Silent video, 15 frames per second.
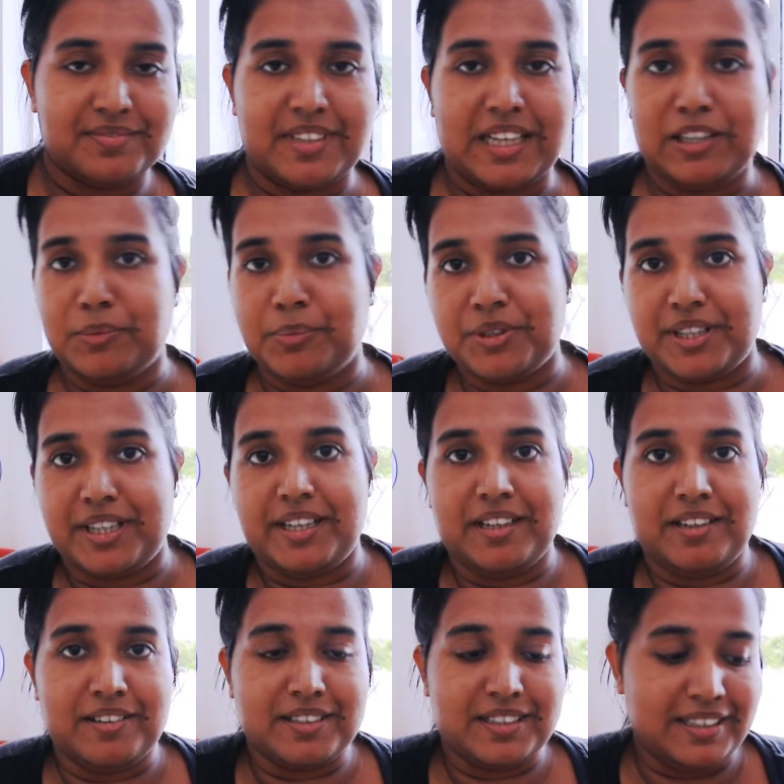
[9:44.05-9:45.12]
I hope you try it
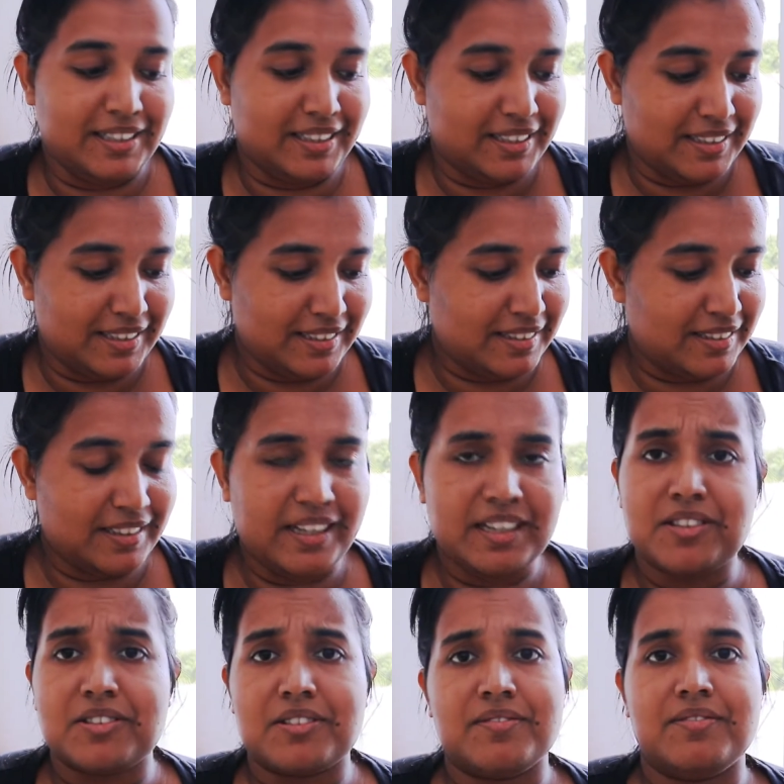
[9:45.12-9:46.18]
out because
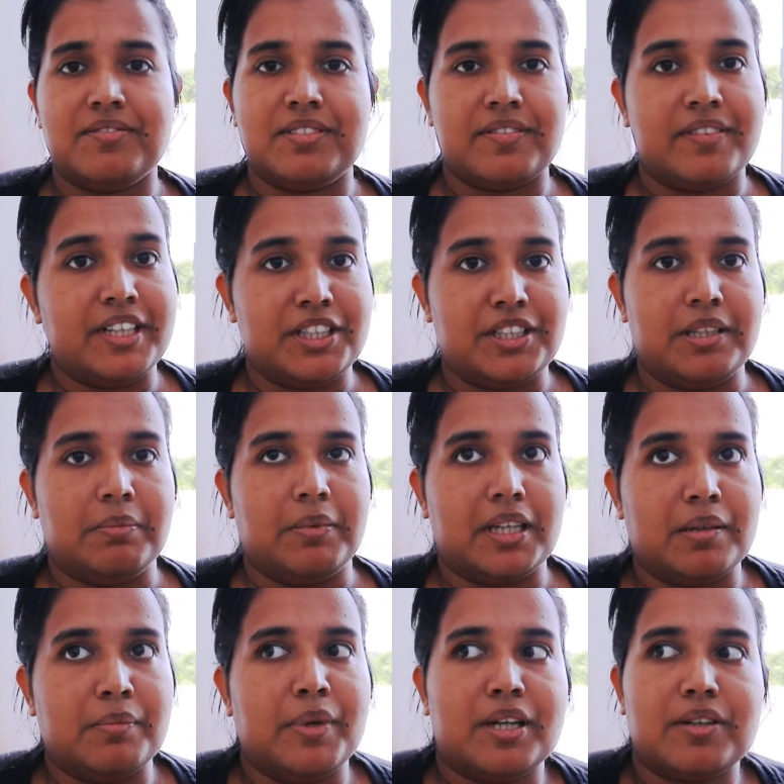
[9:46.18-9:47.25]
it's very cheap. Like,
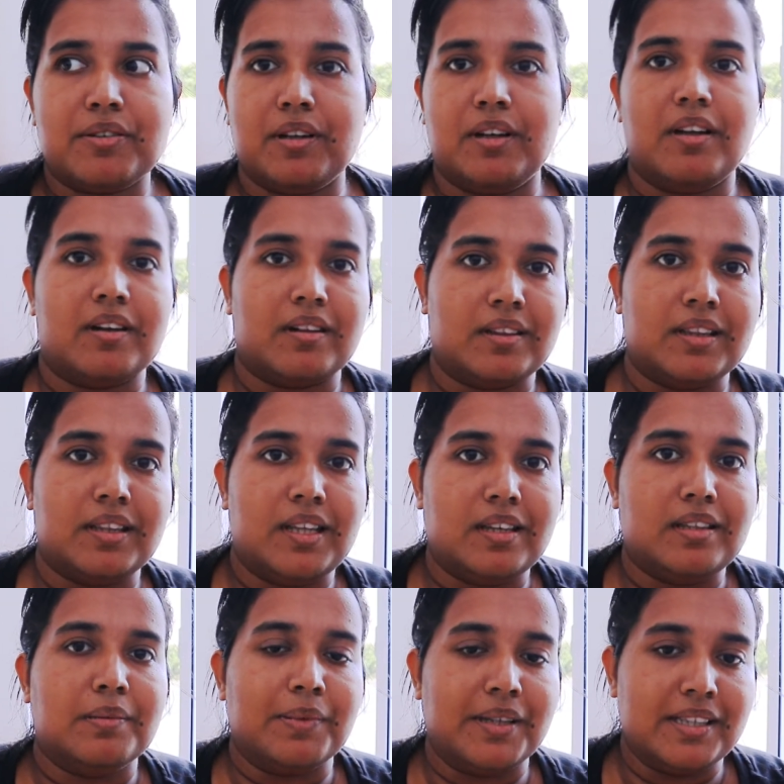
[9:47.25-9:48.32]
compared to a lot of the
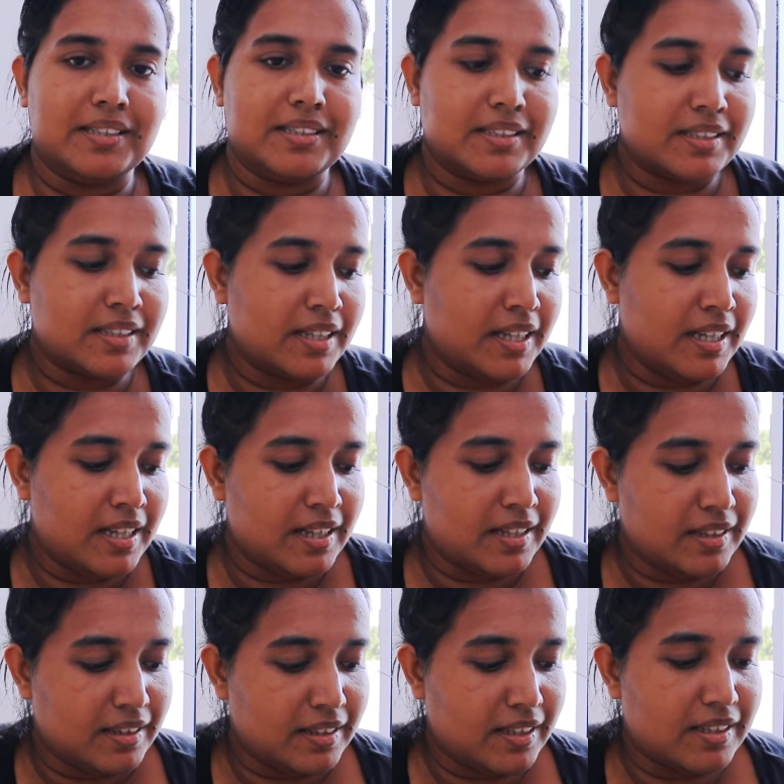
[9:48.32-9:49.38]
other places,
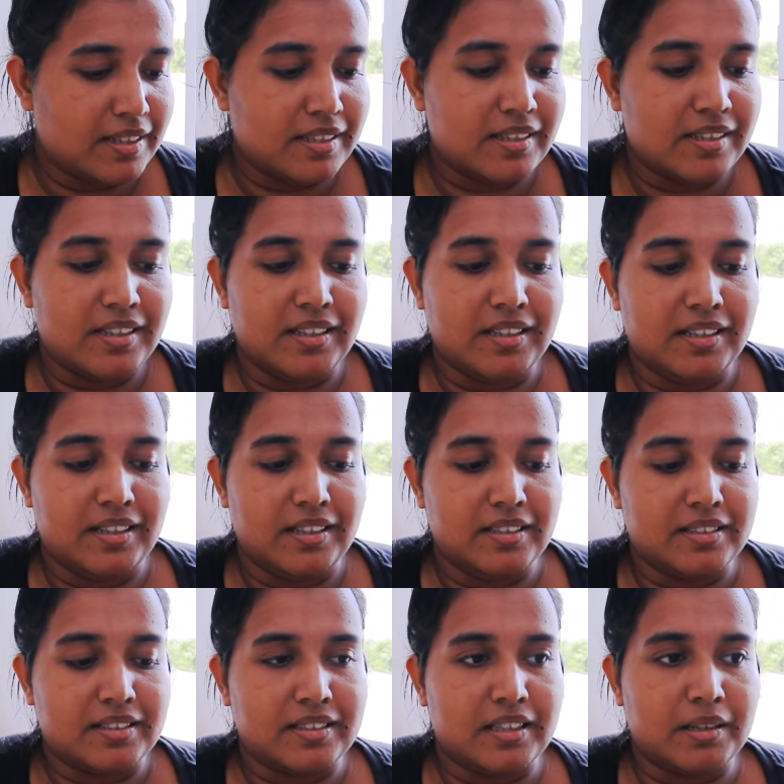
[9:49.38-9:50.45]
this
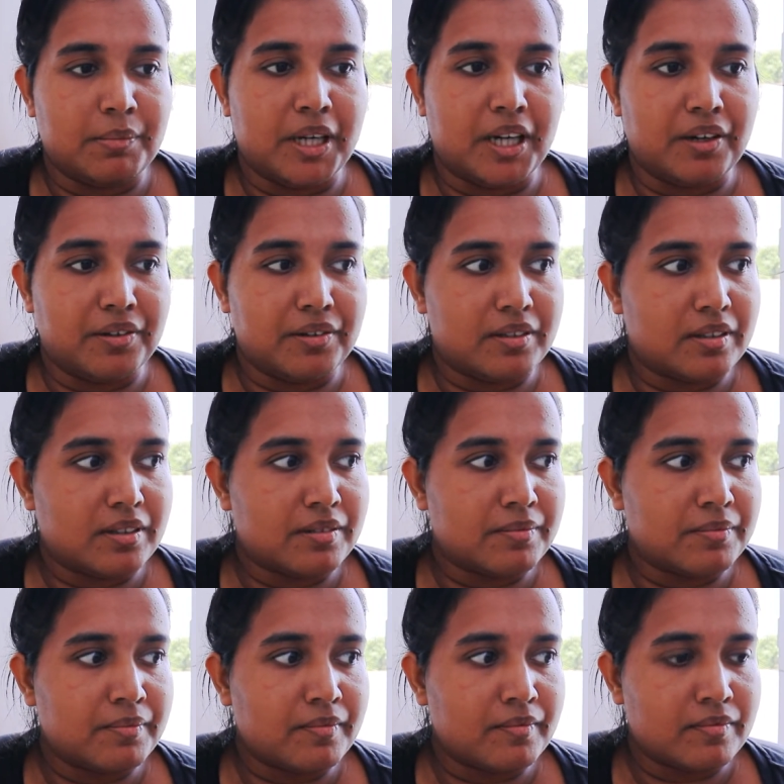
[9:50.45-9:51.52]
is about,
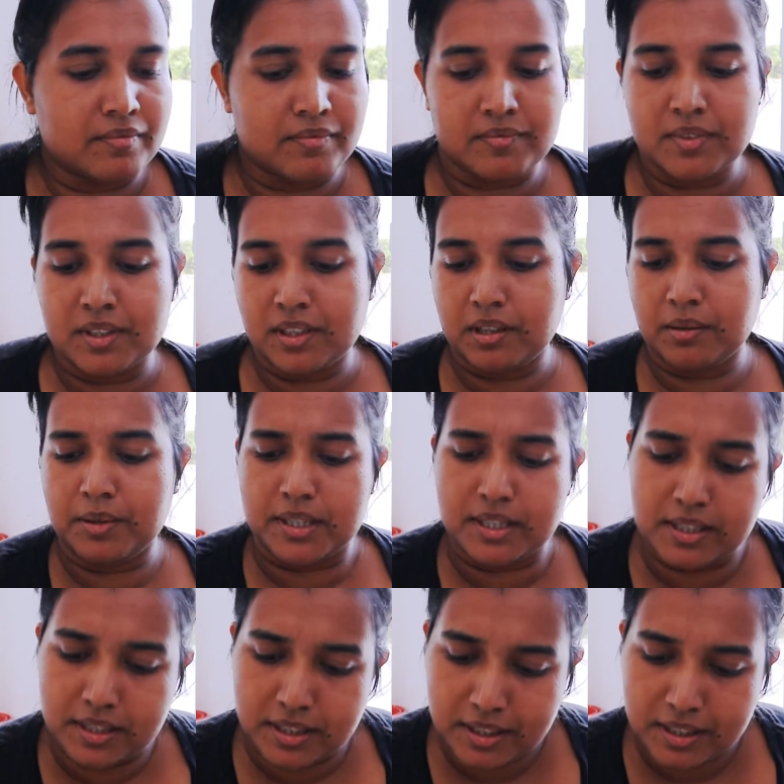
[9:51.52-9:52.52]
how much is it?